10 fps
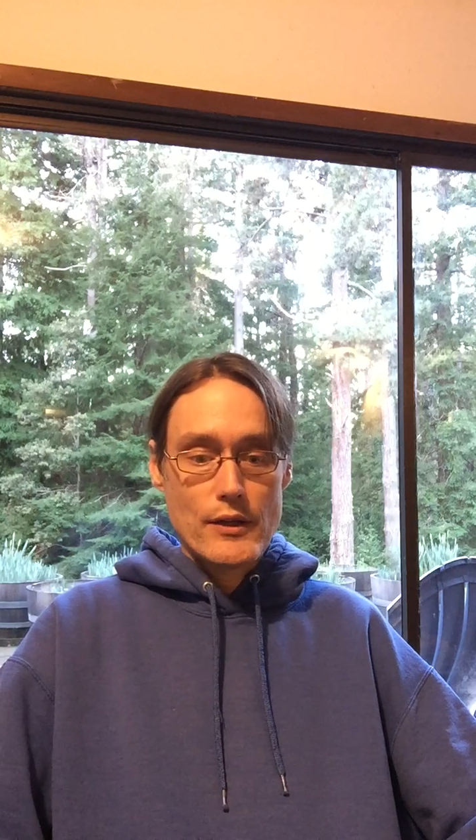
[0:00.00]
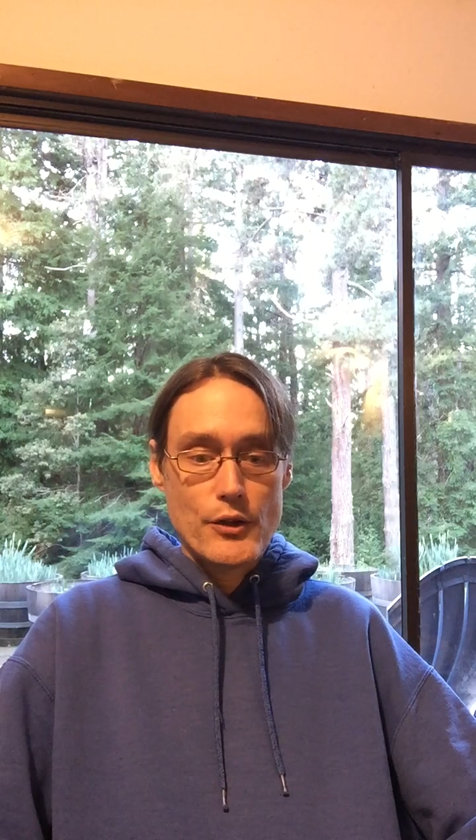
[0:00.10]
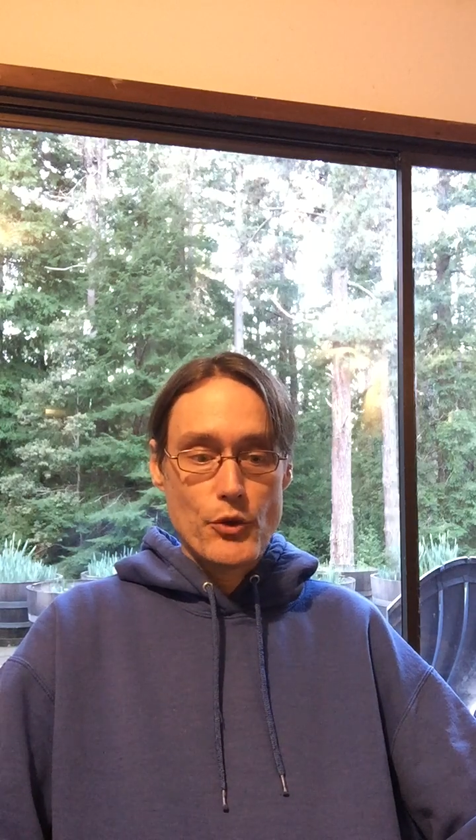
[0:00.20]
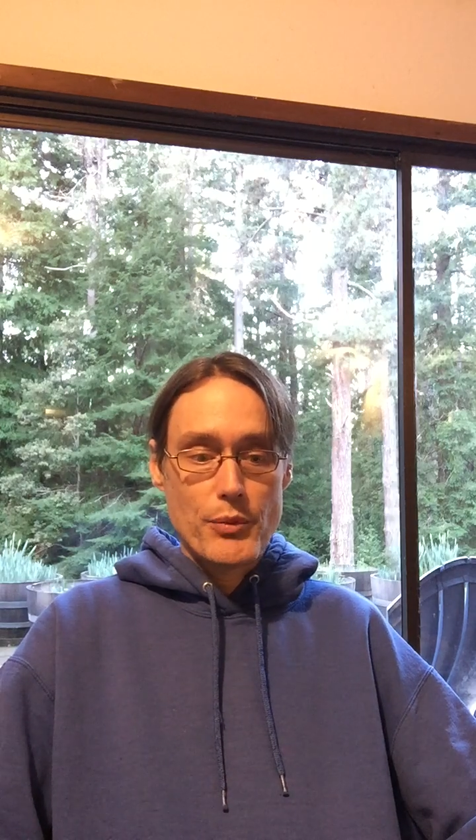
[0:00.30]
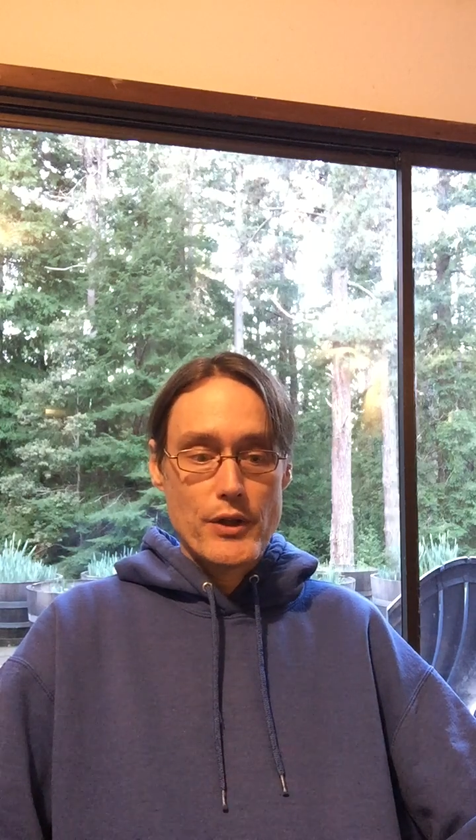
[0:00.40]

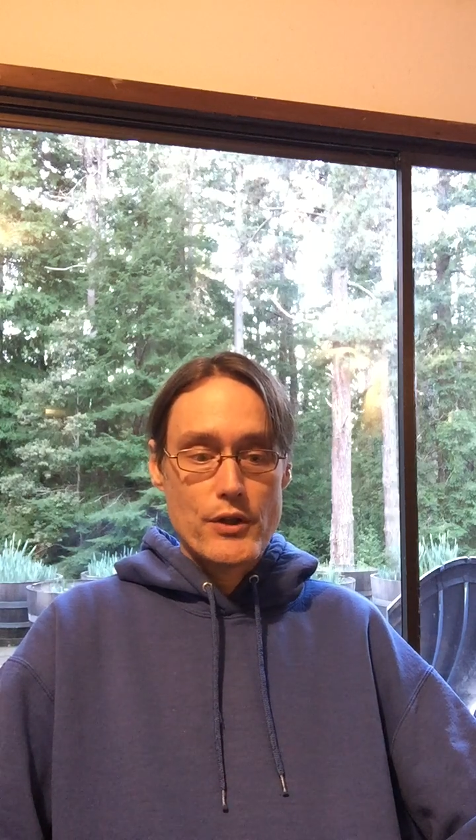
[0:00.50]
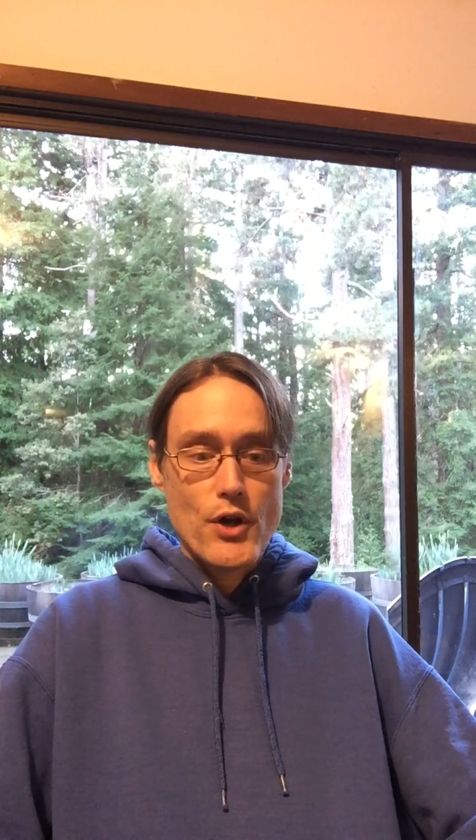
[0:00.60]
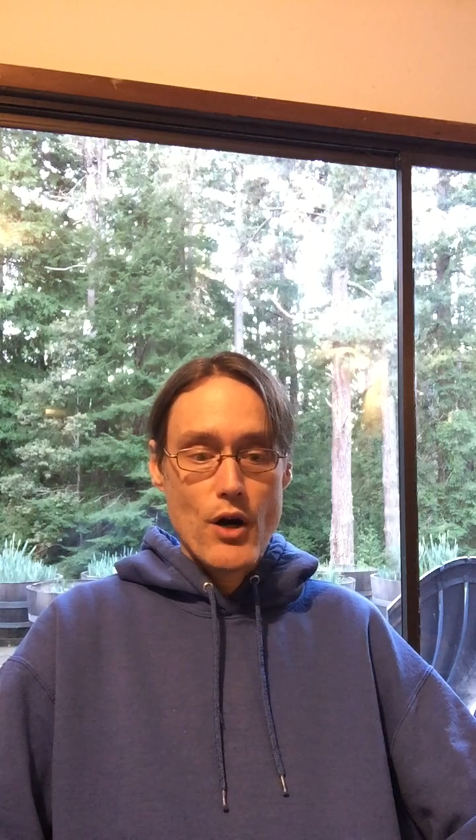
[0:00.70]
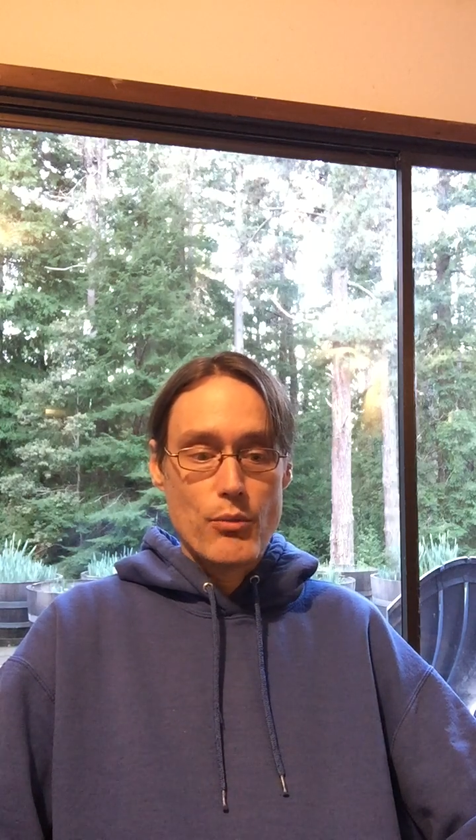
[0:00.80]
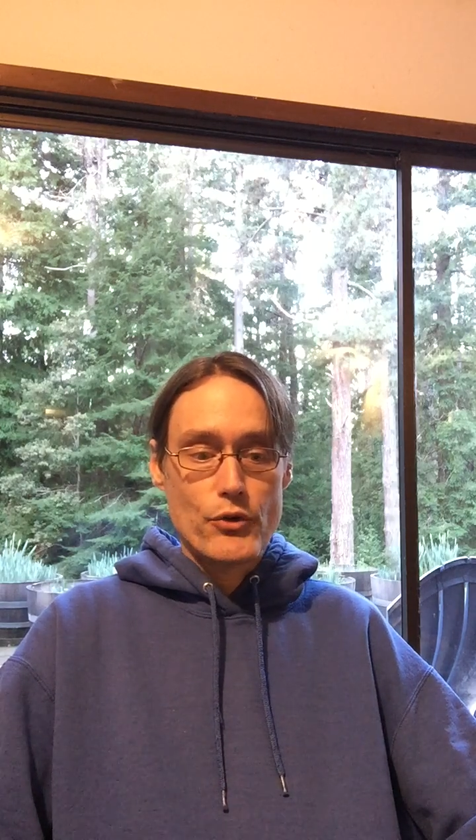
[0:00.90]
little bit
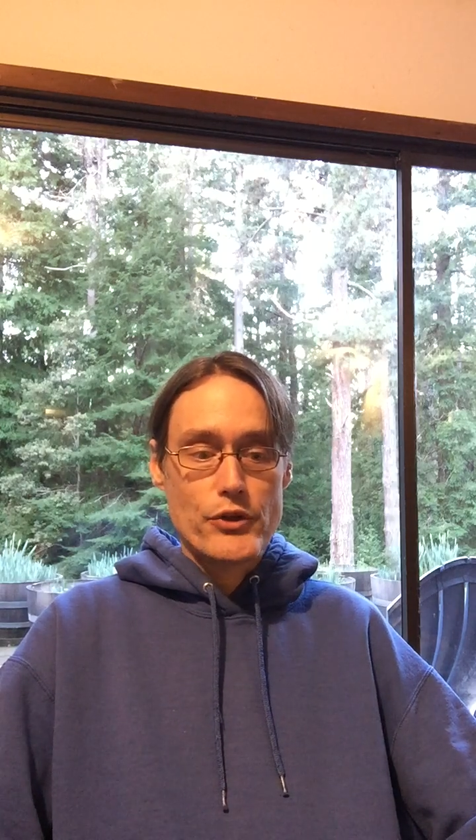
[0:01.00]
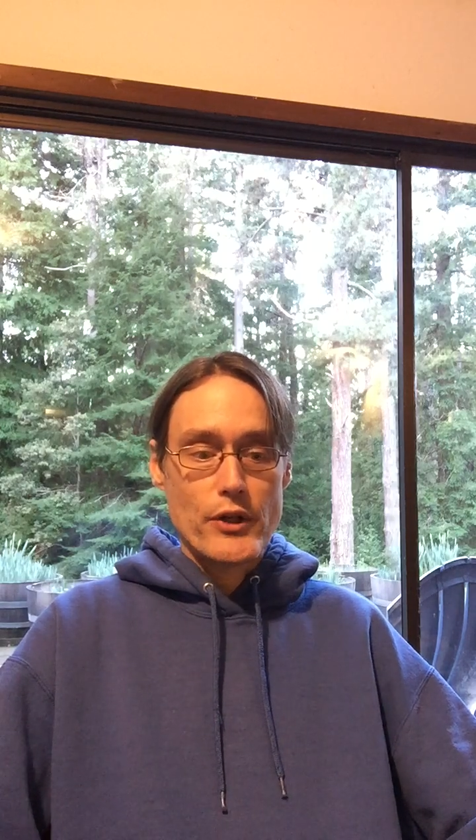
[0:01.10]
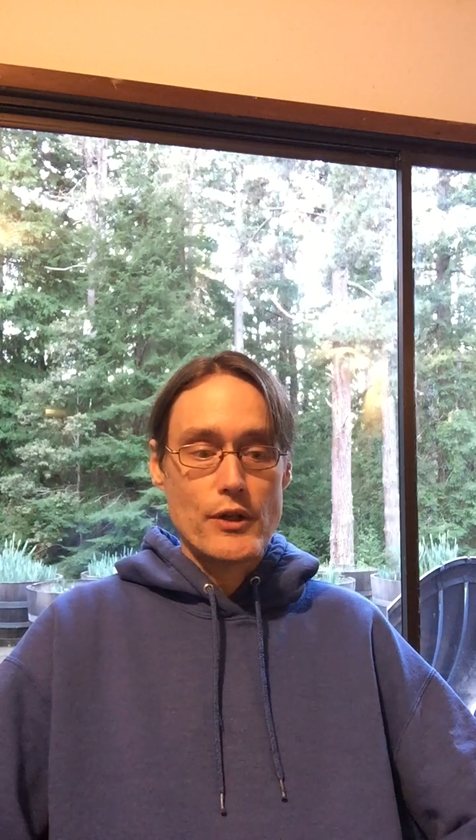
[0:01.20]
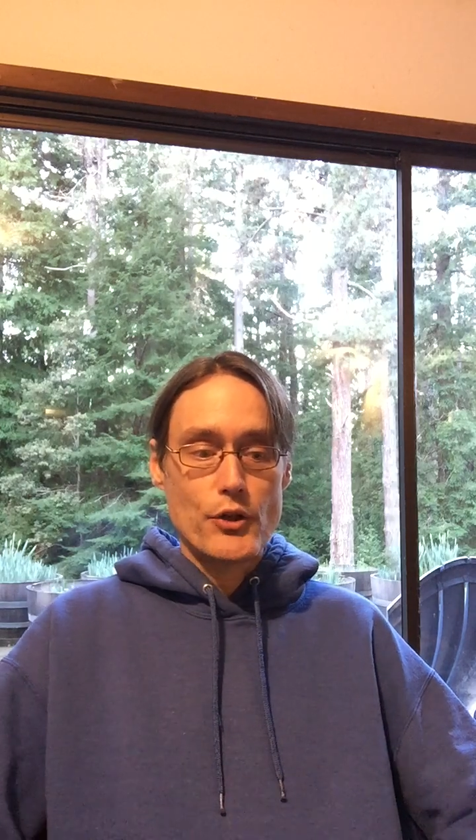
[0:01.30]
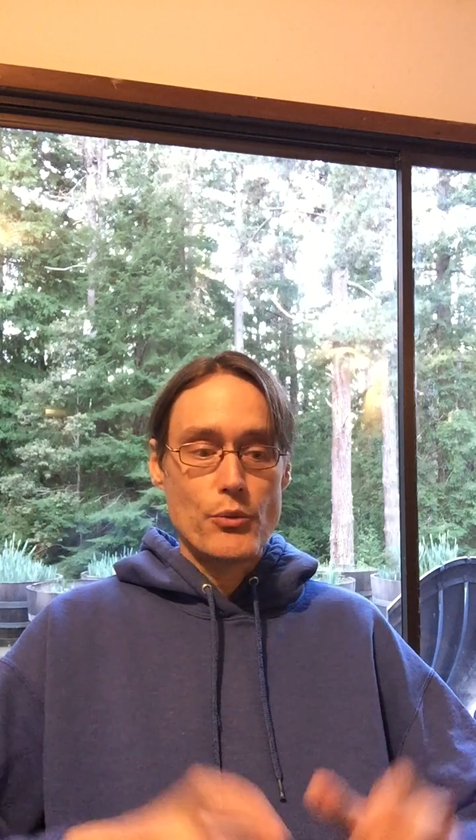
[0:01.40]
garbled
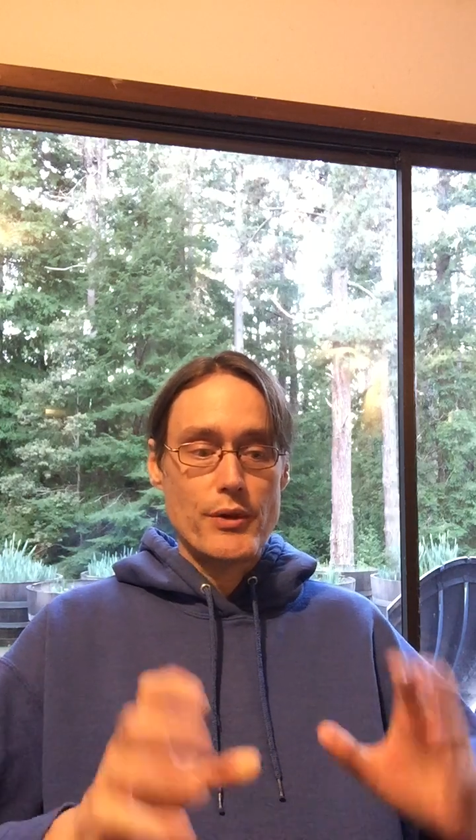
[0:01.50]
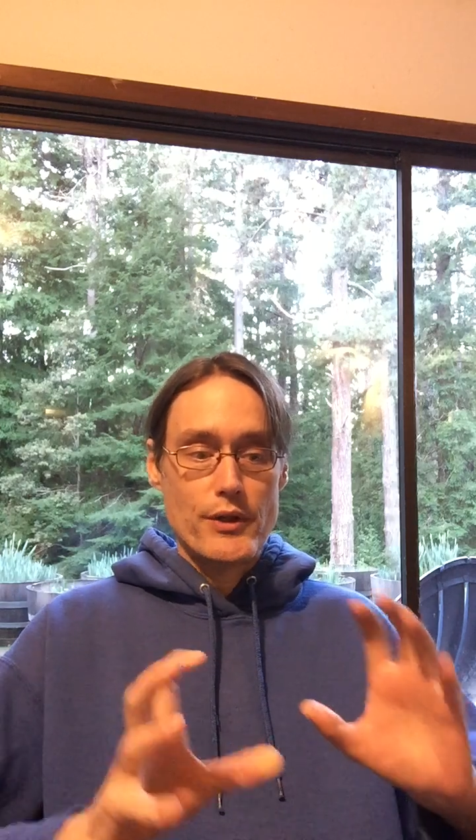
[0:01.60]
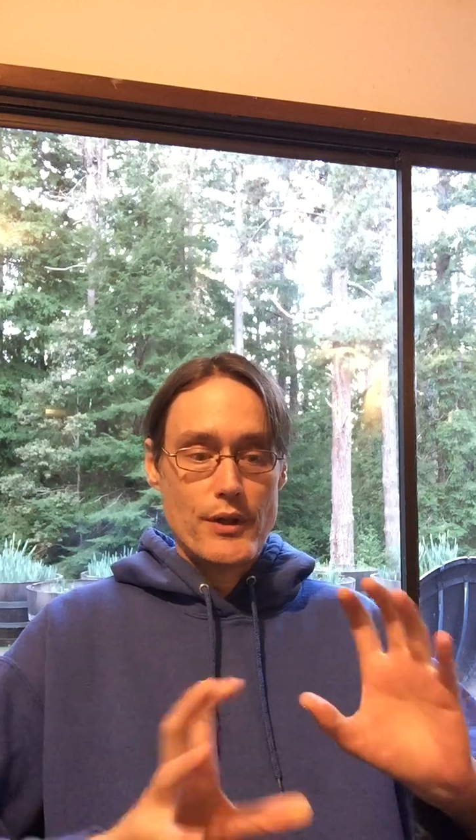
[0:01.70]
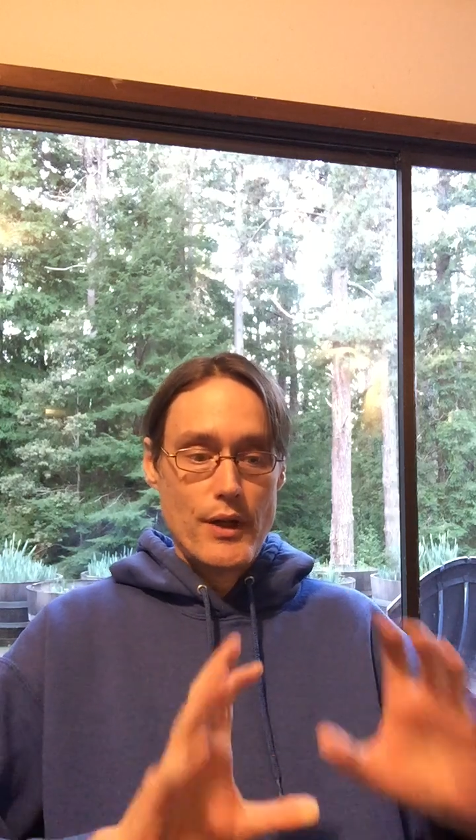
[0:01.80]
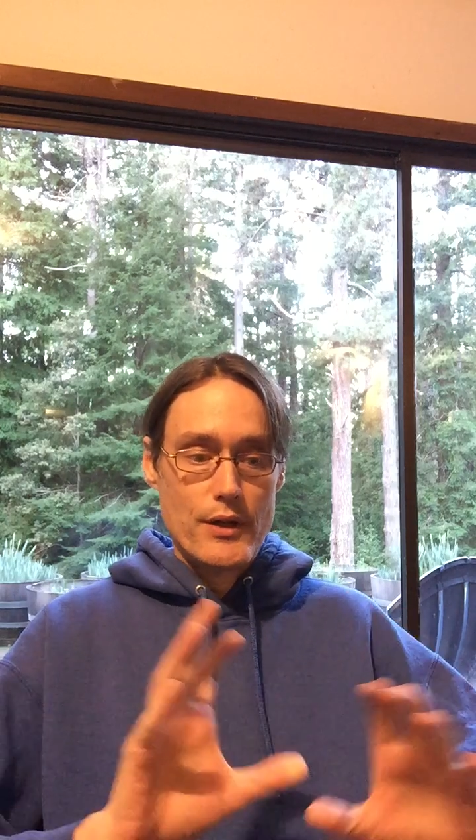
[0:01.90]
and a little
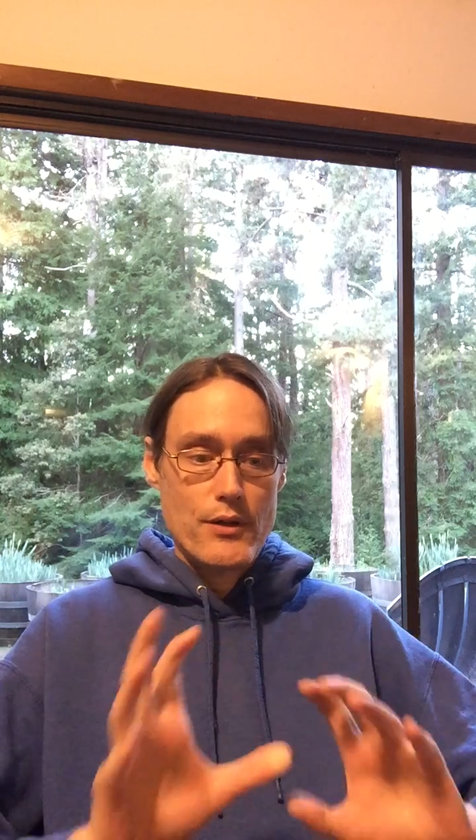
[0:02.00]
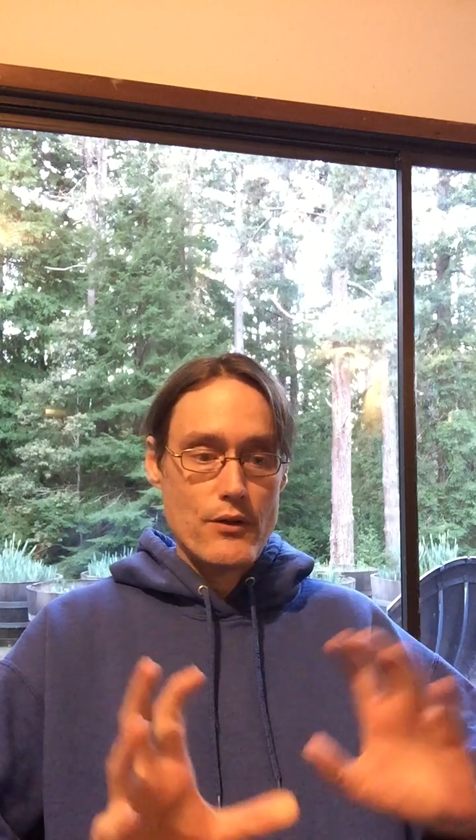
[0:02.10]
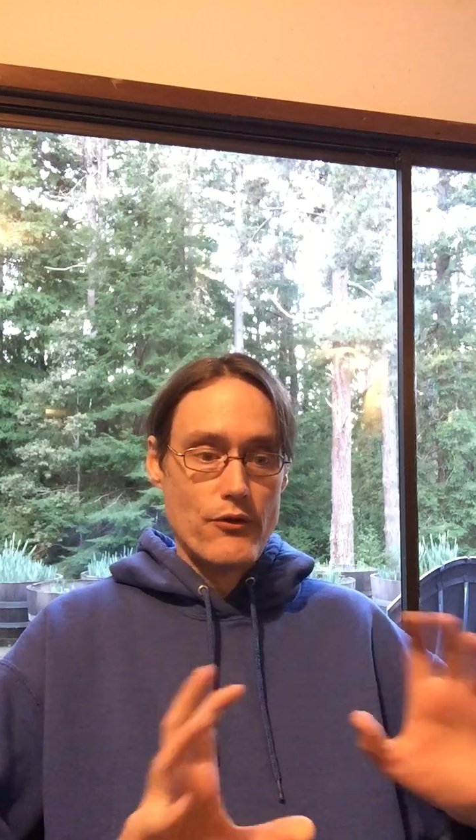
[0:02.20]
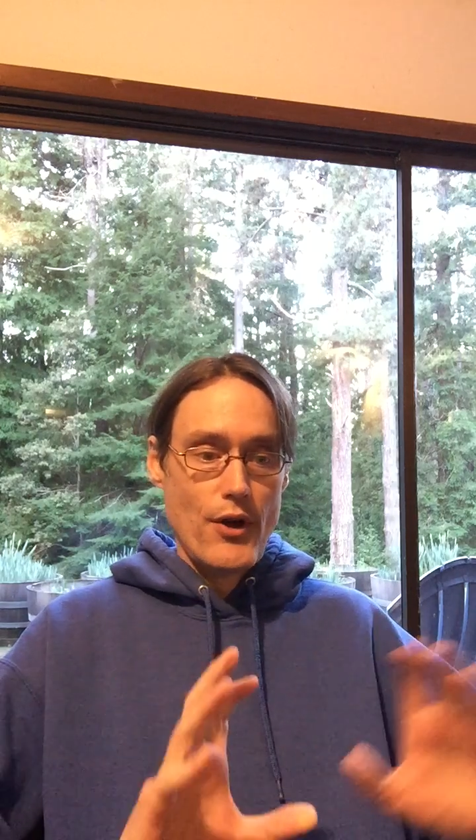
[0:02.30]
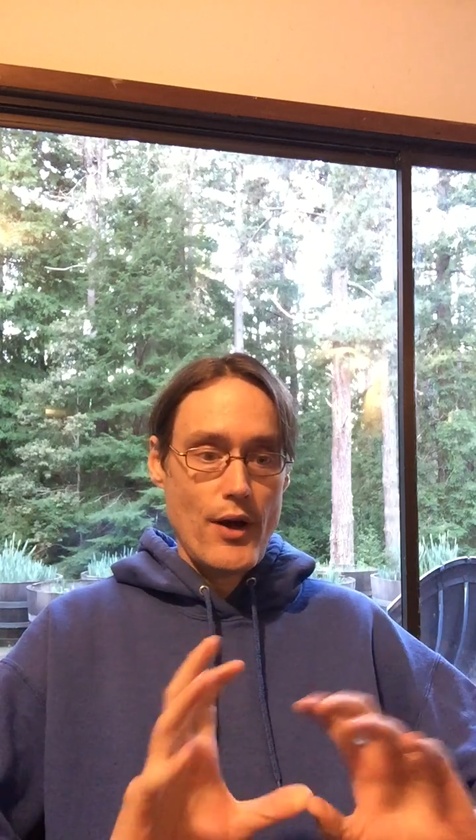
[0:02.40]
bit kind
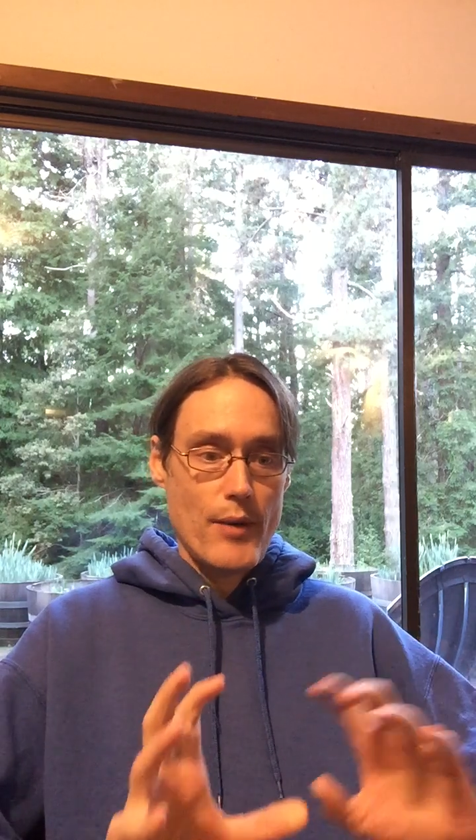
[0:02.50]
of